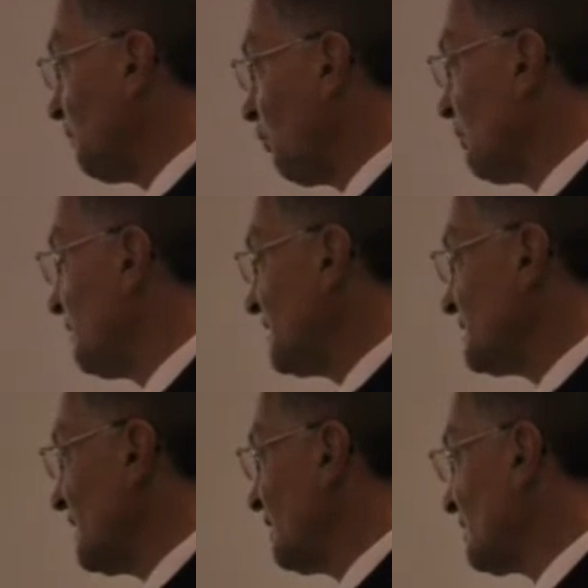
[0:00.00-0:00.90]

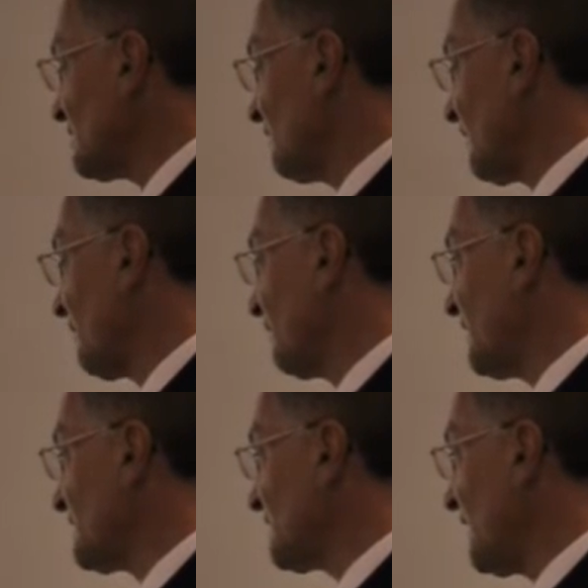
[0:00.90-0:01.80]
deportment and lots of other
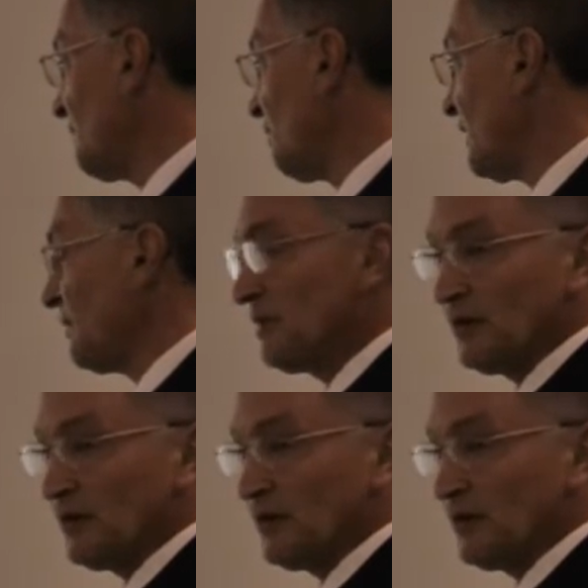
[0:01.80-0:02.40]
things can play a